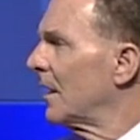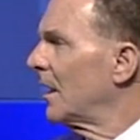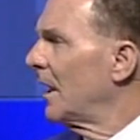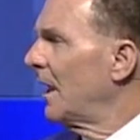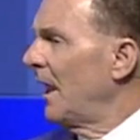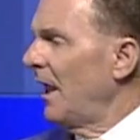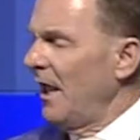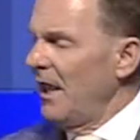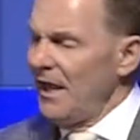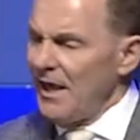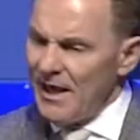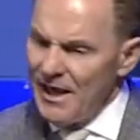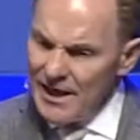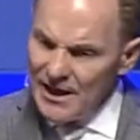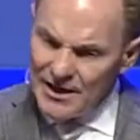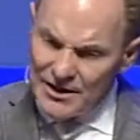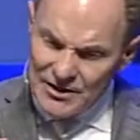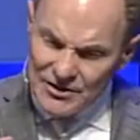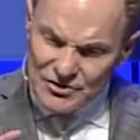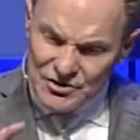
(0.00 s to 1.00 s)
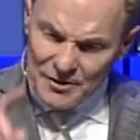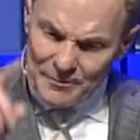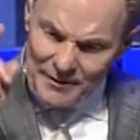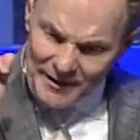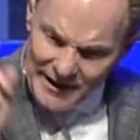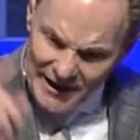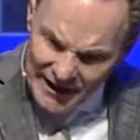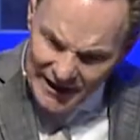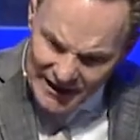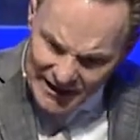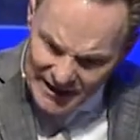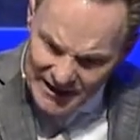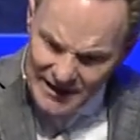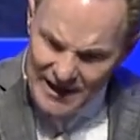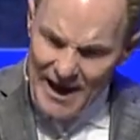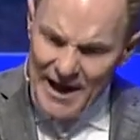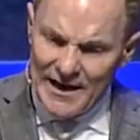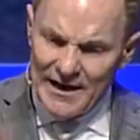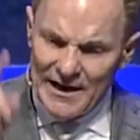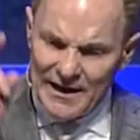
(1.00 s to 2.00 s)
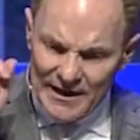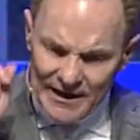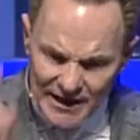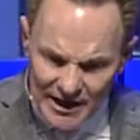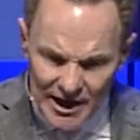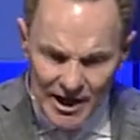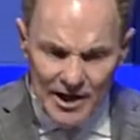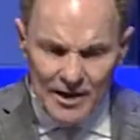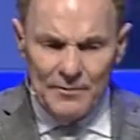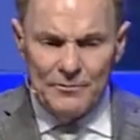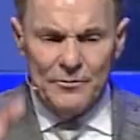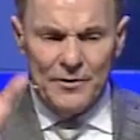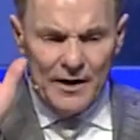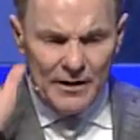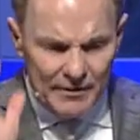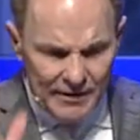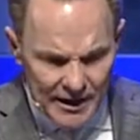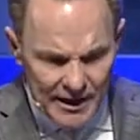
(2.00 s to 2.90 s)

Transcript: He is the beginning, and in Him there